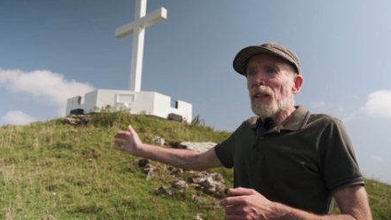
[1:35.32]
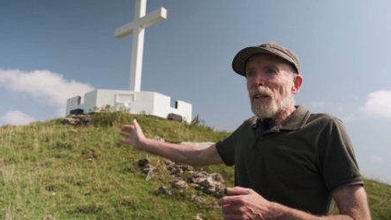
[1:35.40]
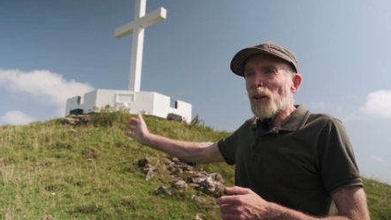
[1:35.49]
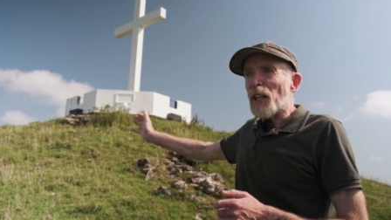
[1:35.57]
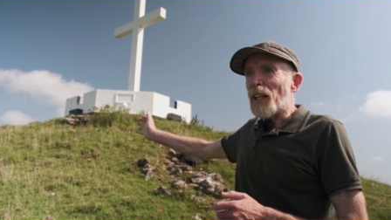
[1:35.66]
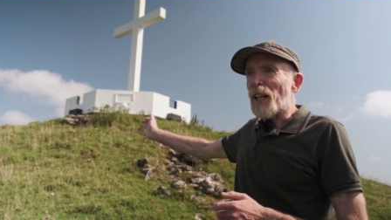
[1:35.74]

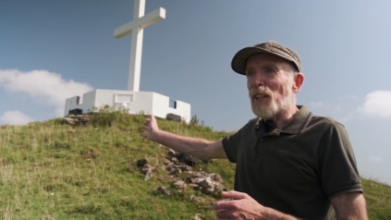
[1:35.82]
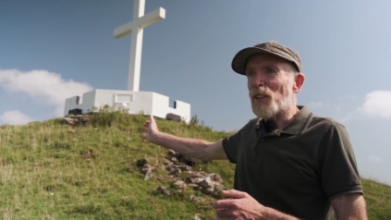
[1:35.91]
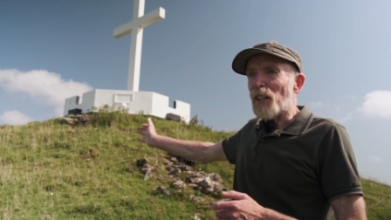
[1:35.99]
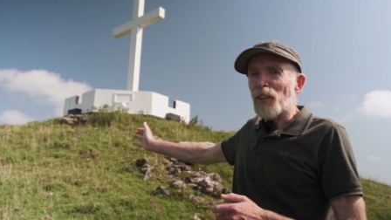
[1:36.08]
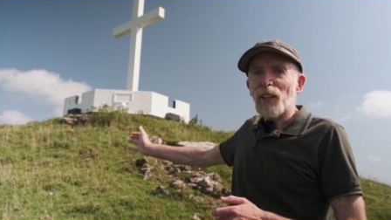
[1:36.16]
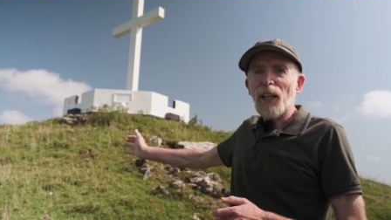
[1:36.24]
looking east
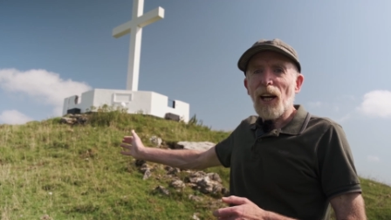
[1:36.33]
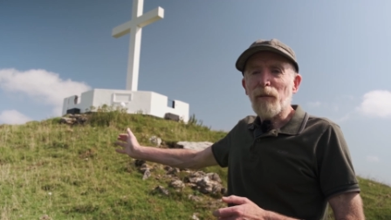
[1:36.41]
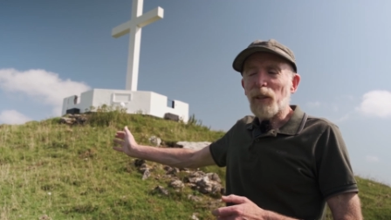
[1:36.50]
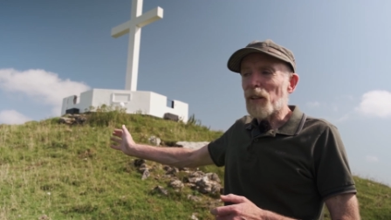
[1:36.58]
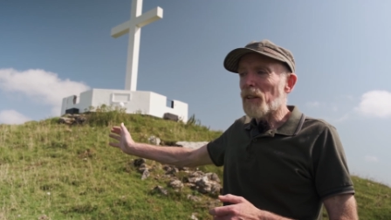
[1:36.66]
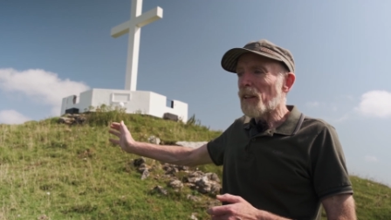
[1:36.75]
into
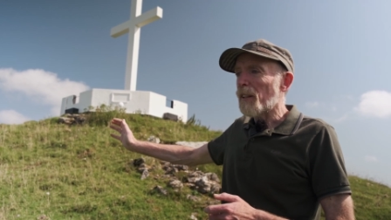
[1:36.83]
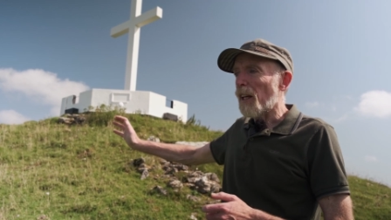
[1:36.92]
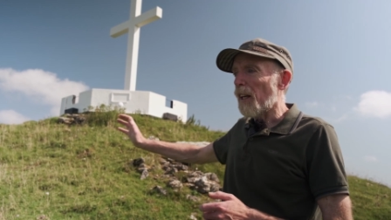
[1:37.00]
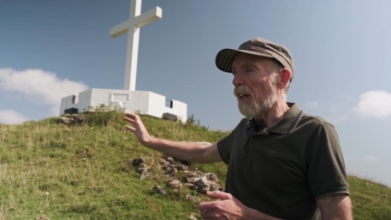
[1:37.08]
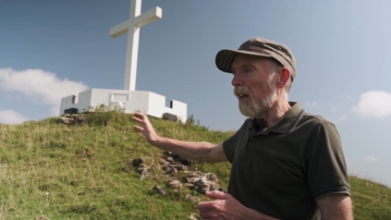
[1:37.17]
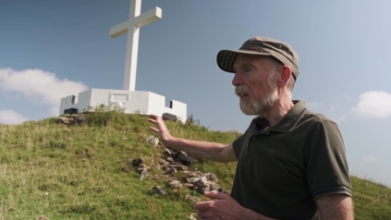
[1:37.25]
Cavan,
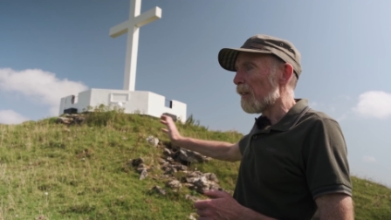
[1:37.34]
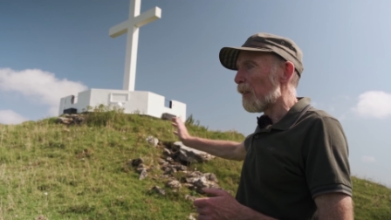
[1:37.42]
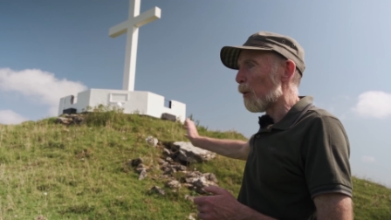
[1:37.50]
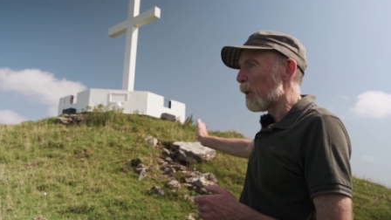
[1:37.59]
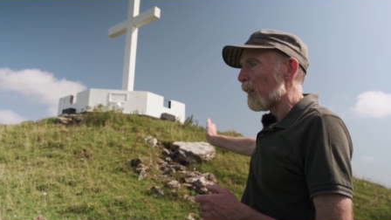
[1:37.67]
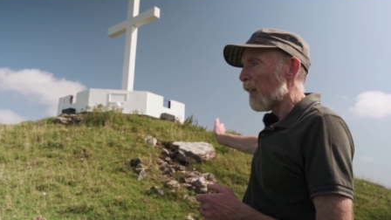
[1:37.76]

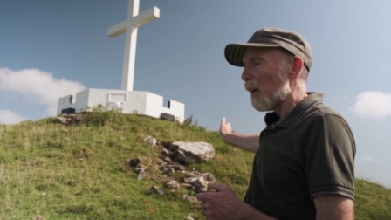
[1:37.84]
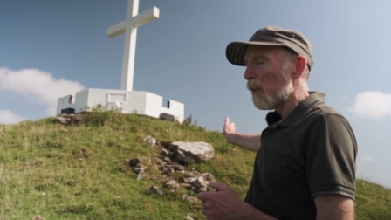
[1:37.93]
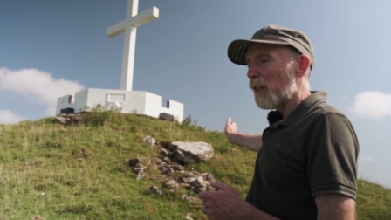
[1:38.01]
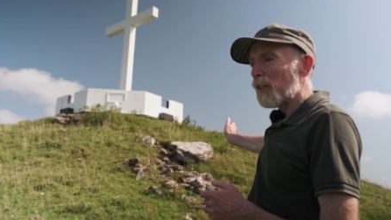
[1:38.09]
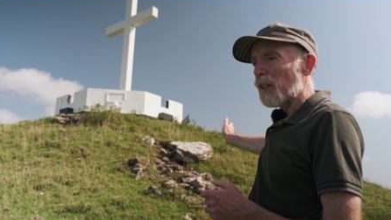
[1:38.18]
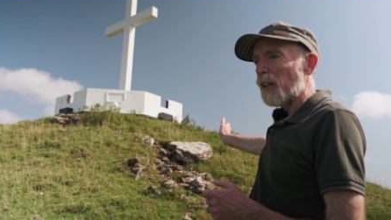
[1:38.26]
going down
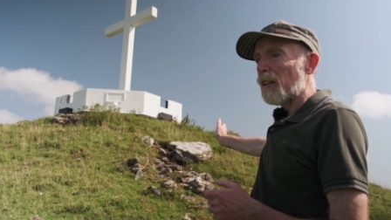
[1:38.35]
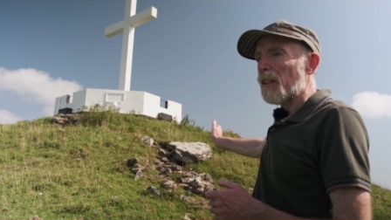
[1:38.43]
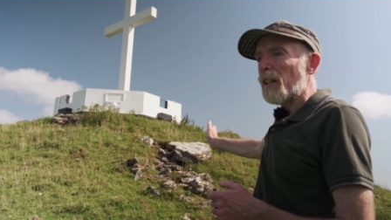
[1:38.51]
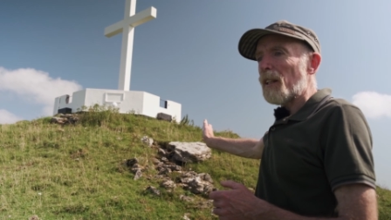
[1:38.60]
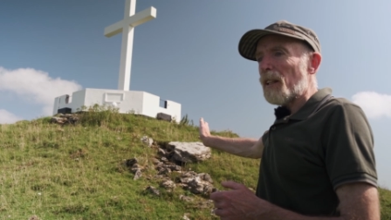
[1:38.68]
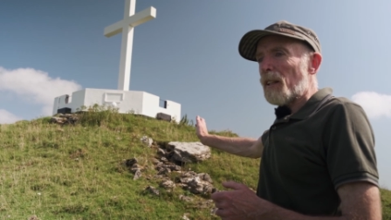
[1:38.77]
into
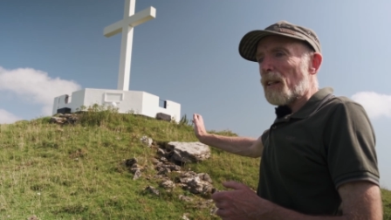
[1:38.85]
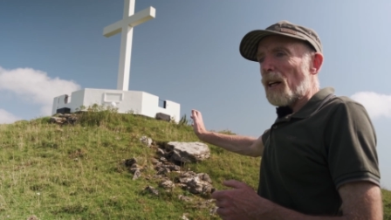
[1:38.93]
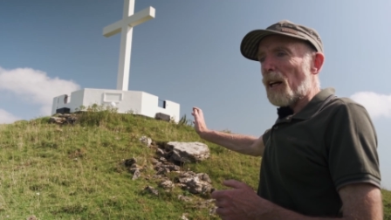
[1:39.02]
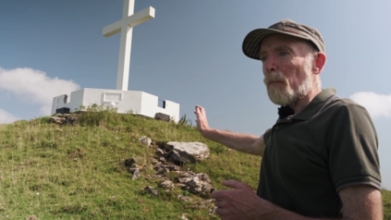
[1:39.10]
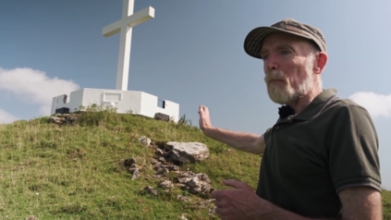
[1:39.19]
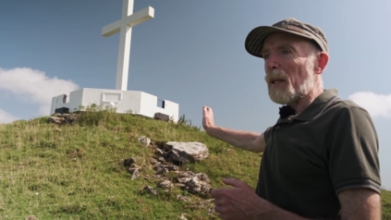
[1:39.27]

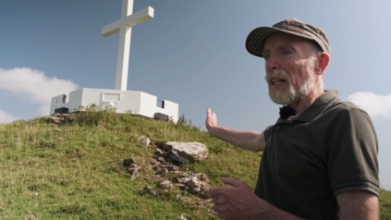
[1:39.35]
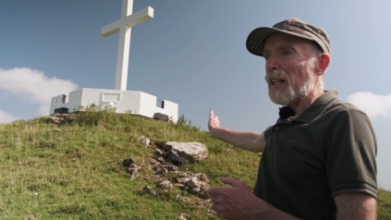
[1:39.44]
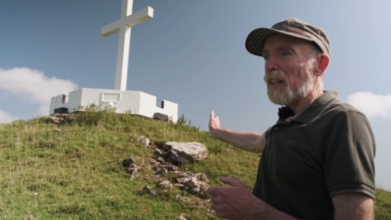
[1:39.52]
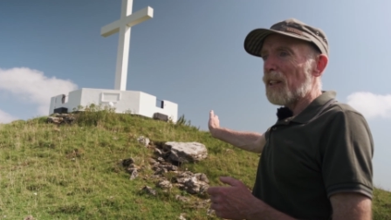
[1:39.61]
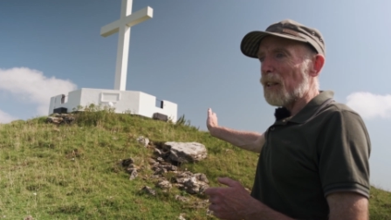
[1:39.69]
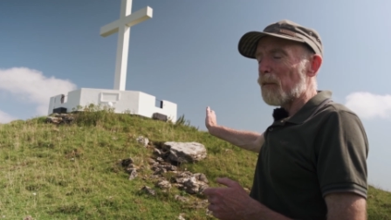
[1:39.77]

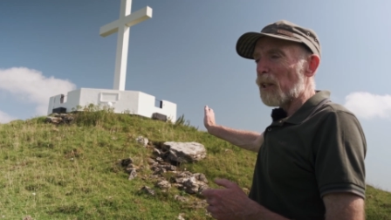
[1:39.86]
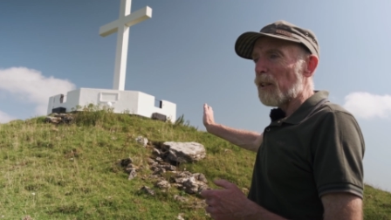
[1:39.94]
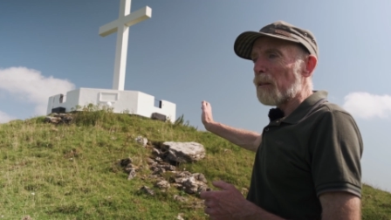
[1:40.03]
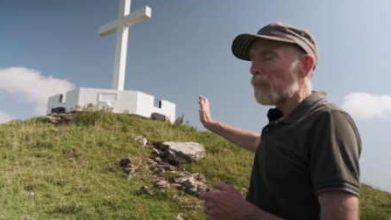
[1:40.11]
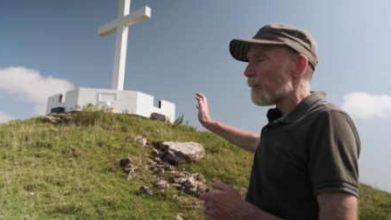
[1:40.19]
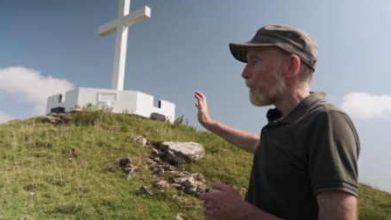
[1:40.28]
Meath even,
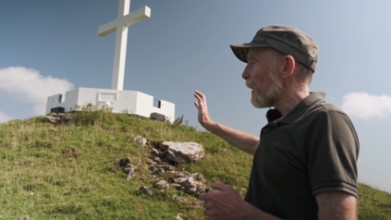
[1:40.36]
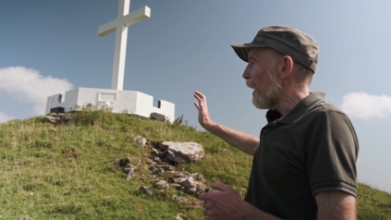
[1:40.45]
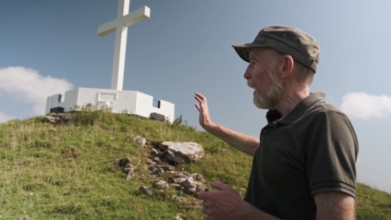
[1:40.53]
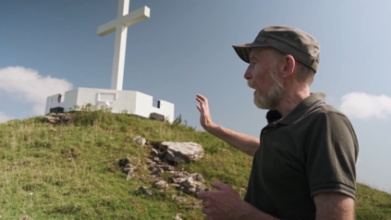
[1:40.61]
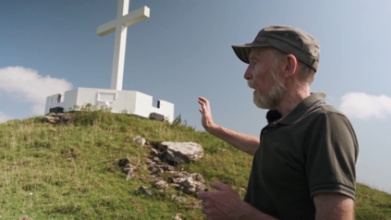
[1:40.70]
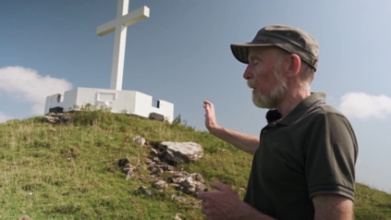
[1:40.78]

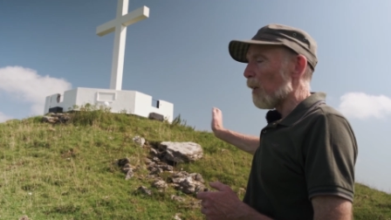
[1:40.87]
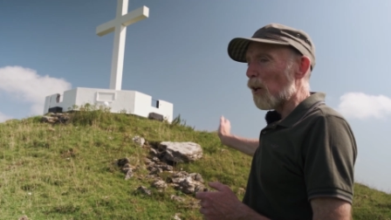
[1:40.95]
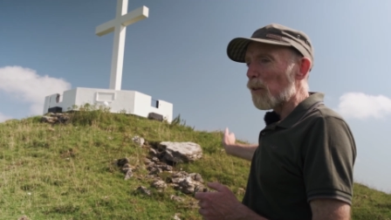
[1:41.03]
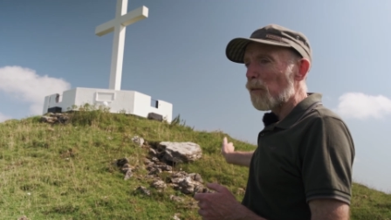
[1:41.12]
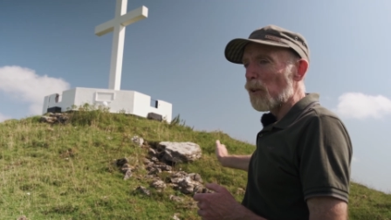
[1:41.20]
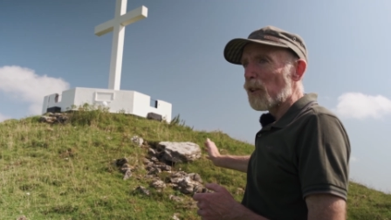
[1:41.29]

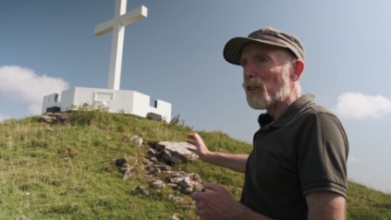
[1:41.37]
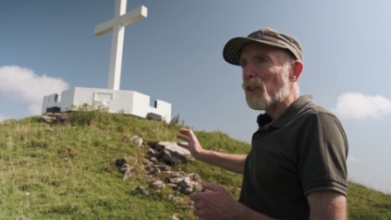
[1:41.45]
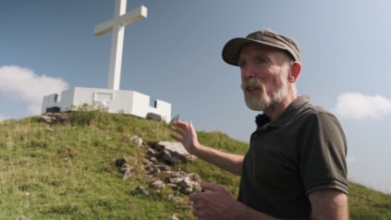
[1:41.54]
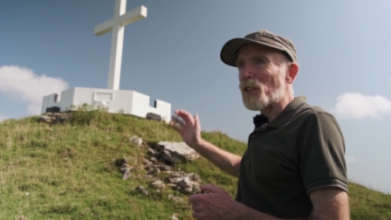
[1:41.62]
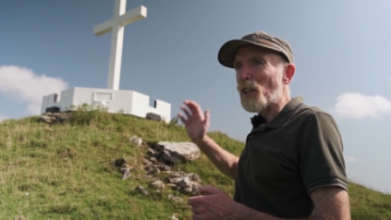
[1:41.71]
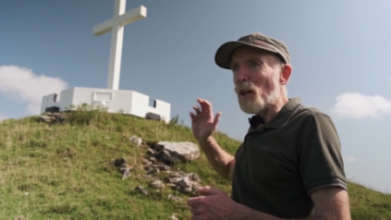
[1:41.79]
Longford
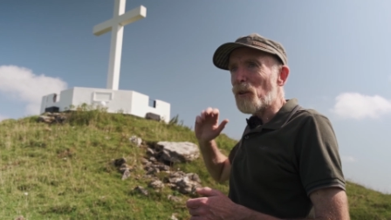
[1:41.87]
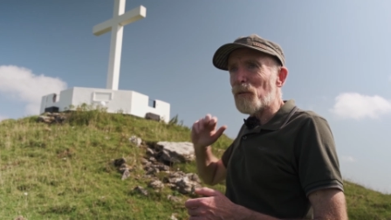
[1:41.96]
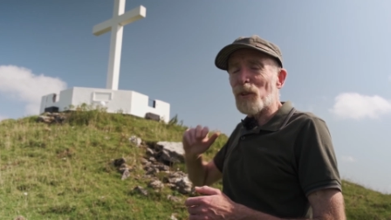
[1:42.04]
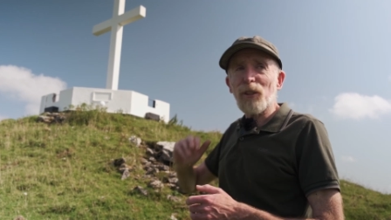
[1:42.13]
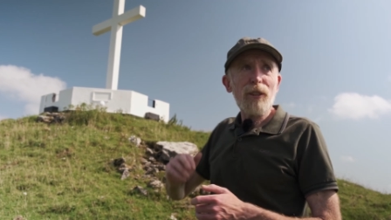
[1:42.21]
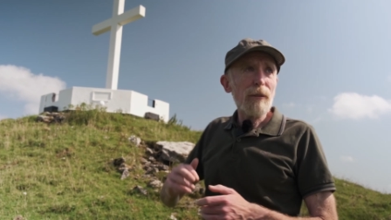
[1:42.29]
to the south
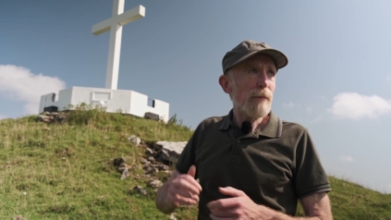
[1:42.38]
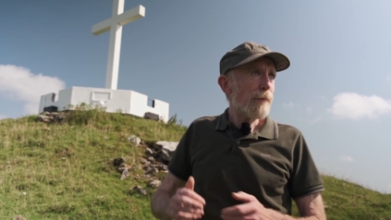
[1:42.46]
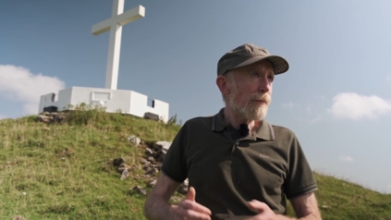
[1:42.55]
of us,